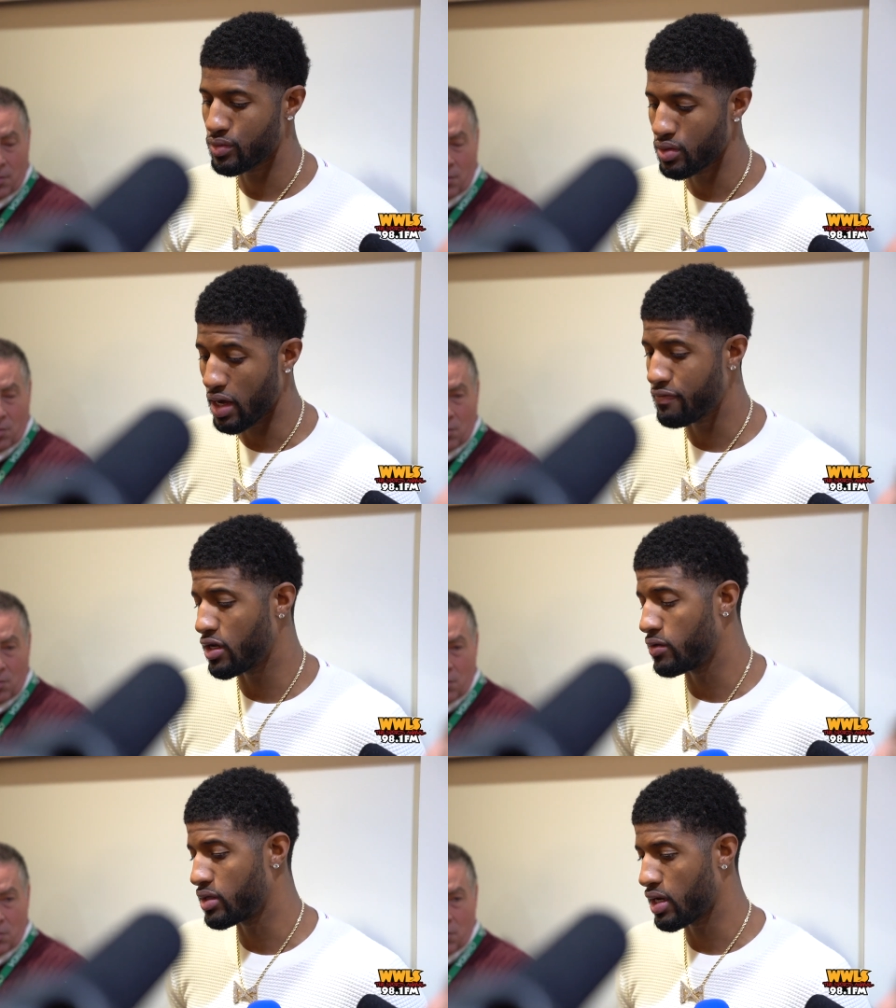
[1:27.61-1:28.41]
you know, I've
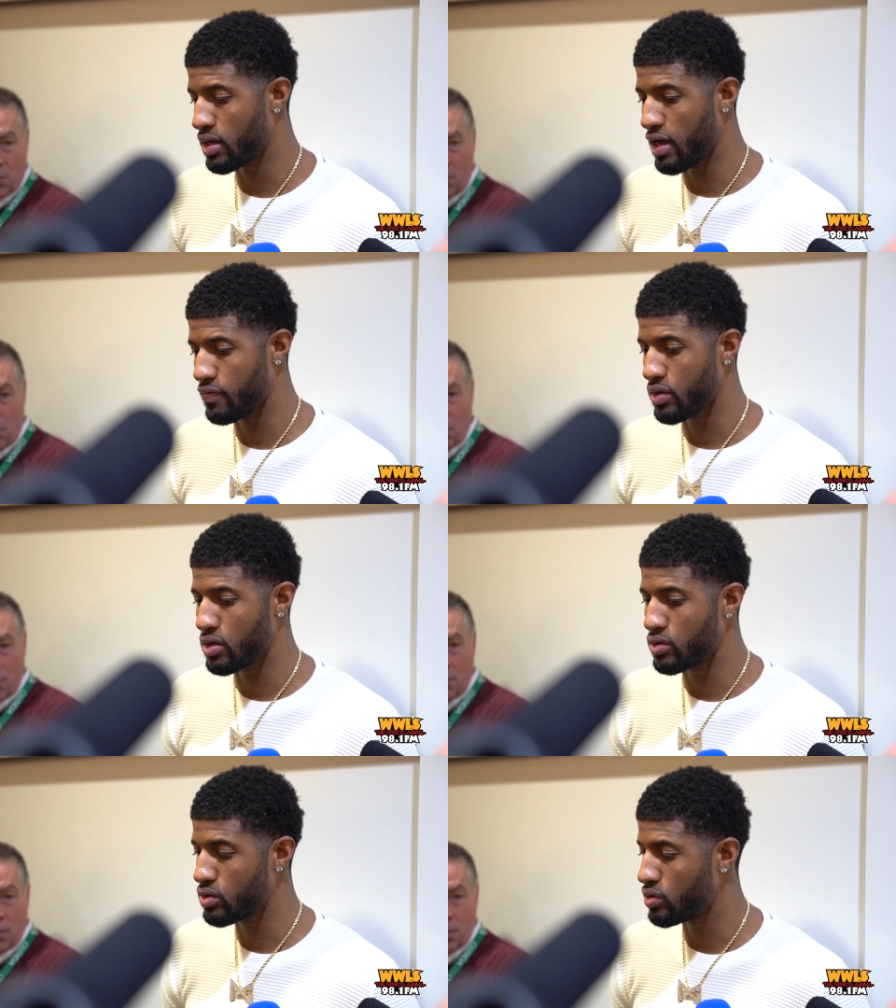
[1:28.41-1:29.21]
dealt with that, having to
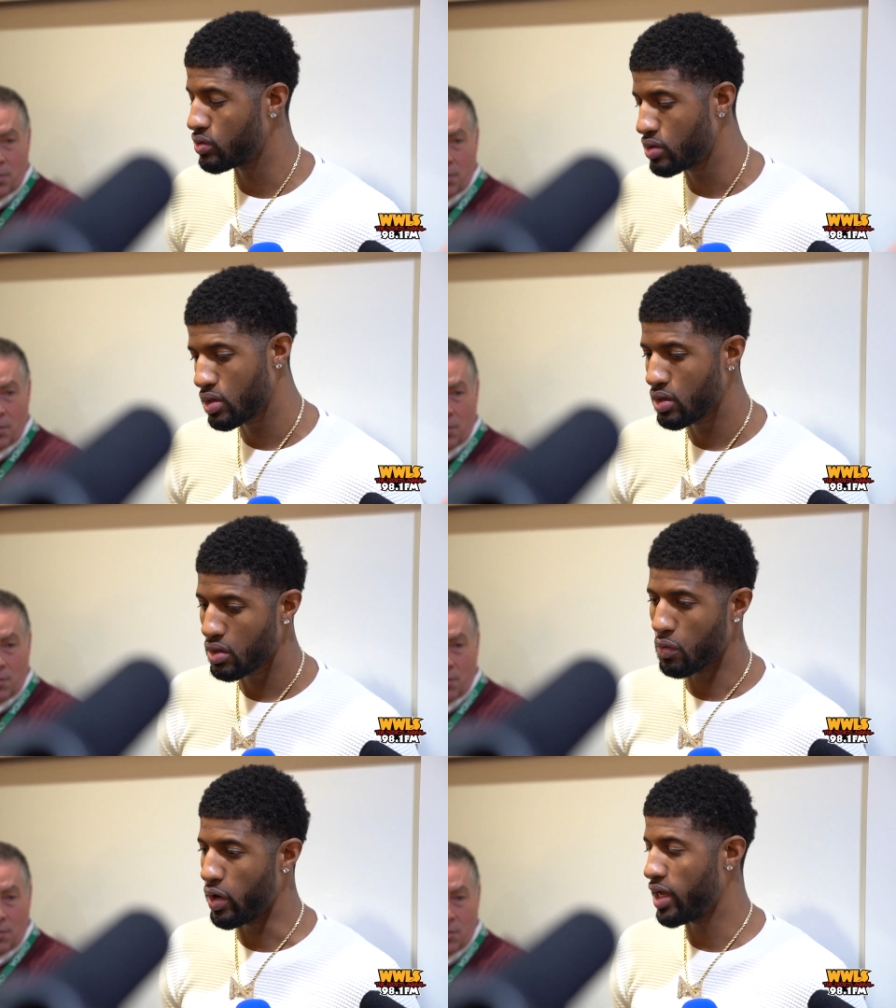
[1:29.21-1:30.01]
go through
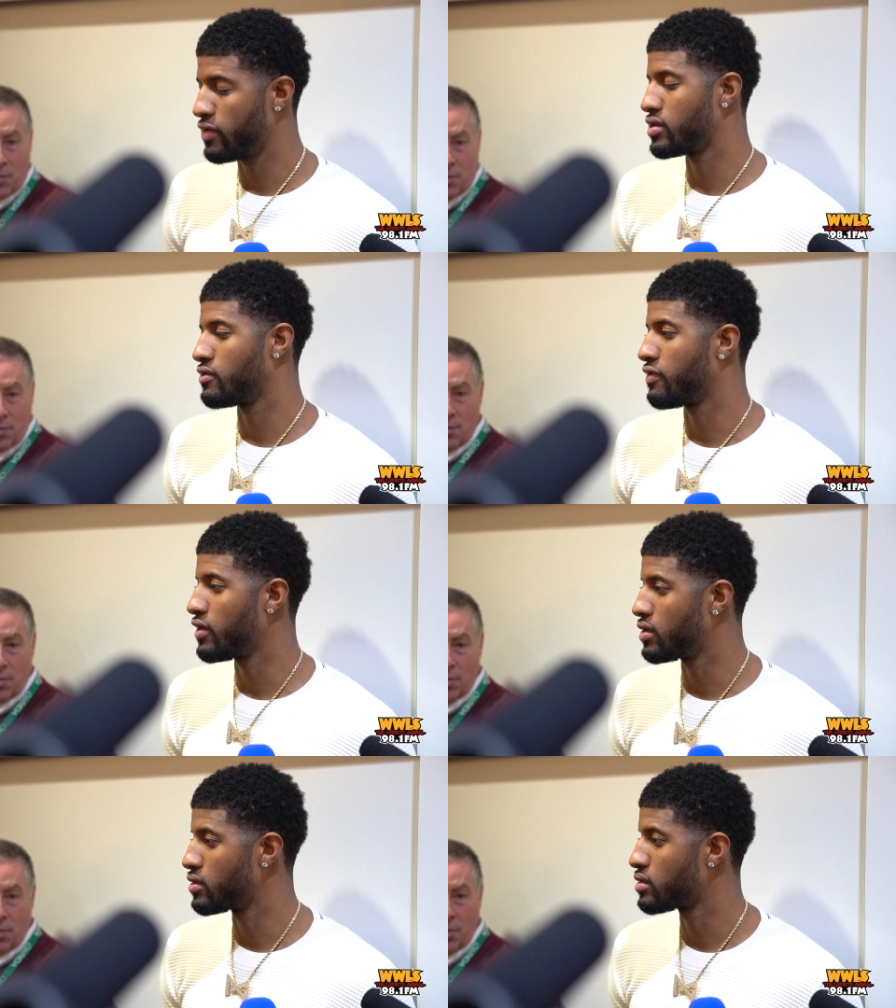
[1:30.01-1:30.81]
waves of
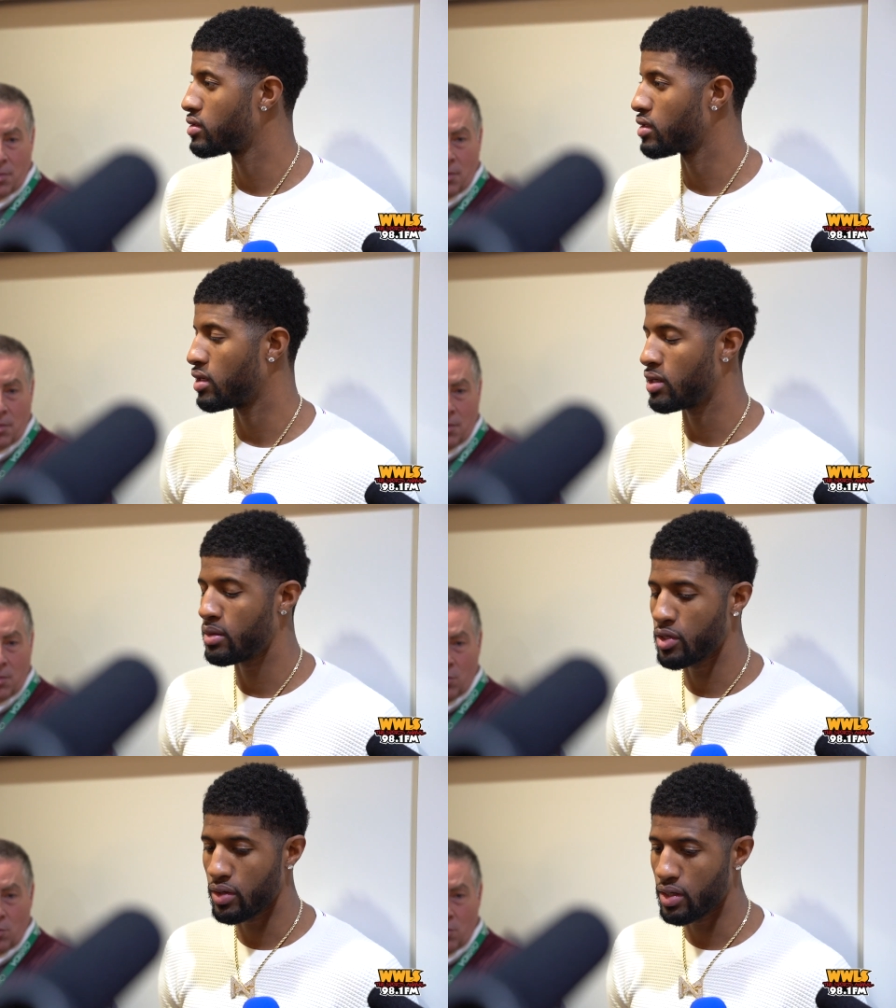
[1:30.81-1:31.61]
defenders.
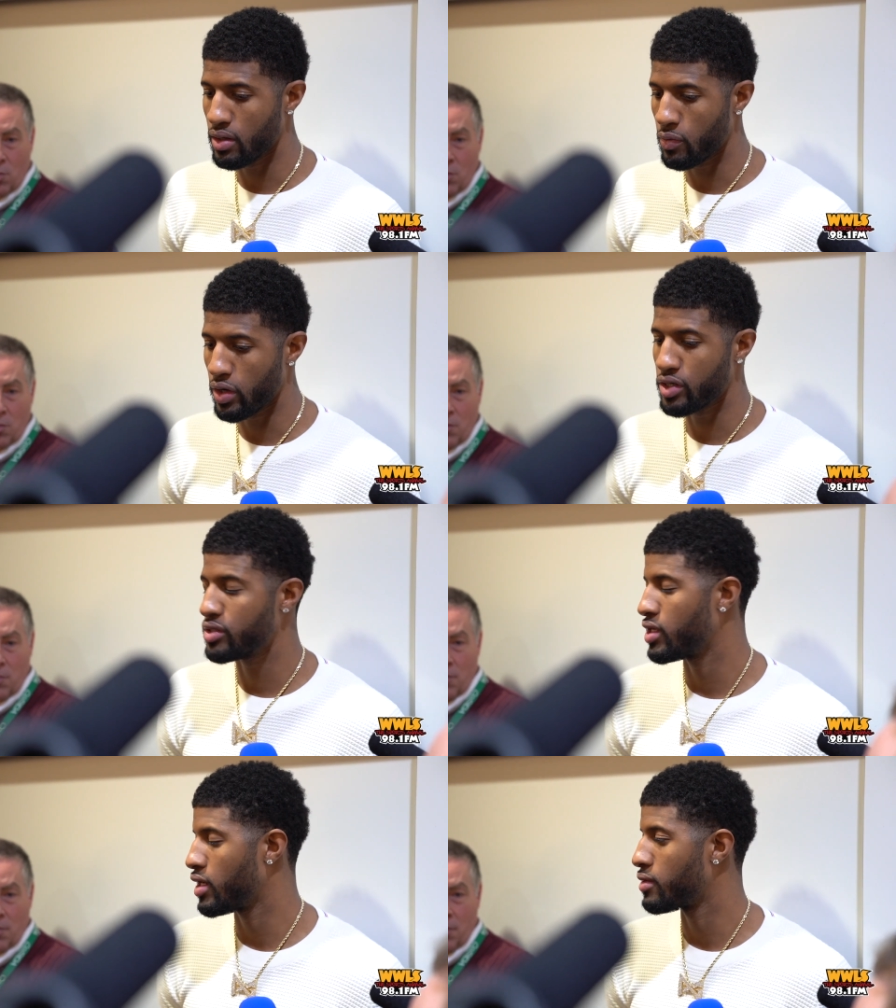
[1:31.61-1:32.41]
Um, it, it wears
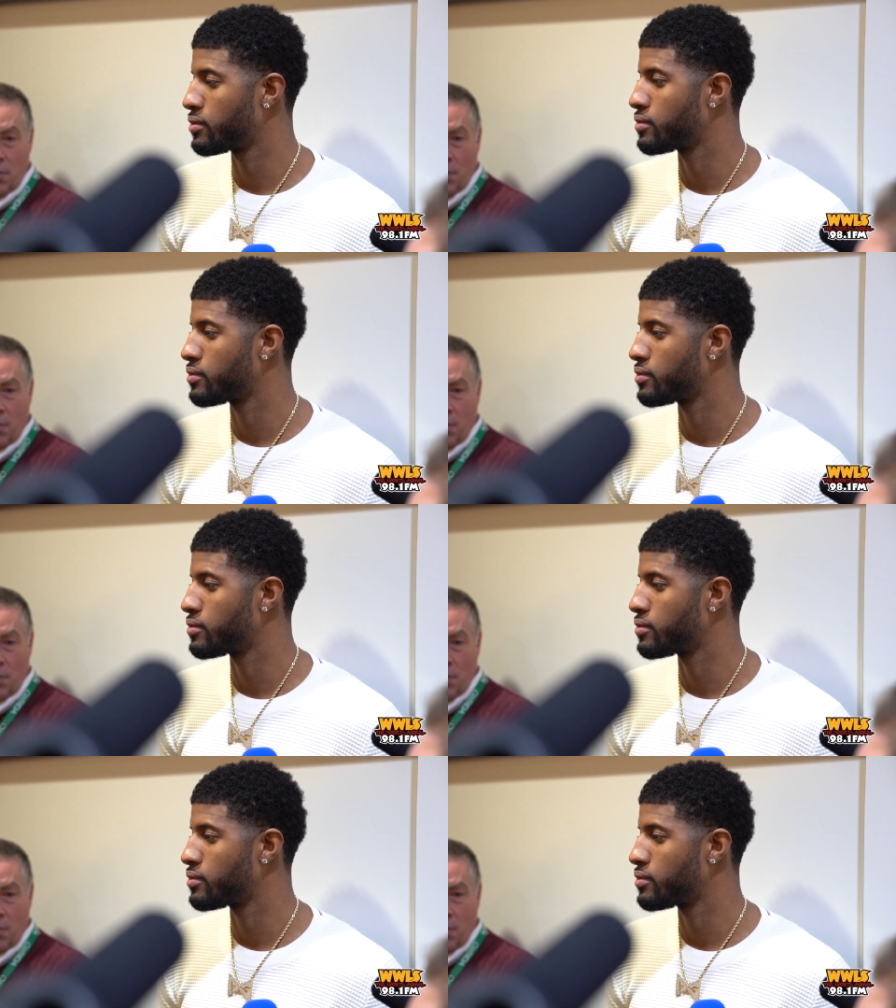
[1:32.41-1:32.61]
you down.